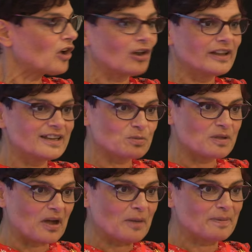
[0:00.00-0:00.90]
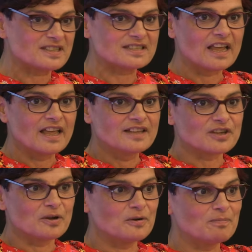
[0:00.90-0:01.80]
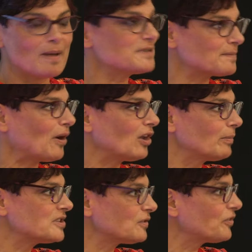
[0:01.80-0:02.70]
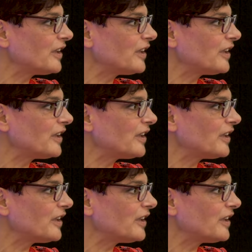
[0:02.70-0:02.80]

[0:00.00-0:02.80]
them colleagues with purpose. So members of parliament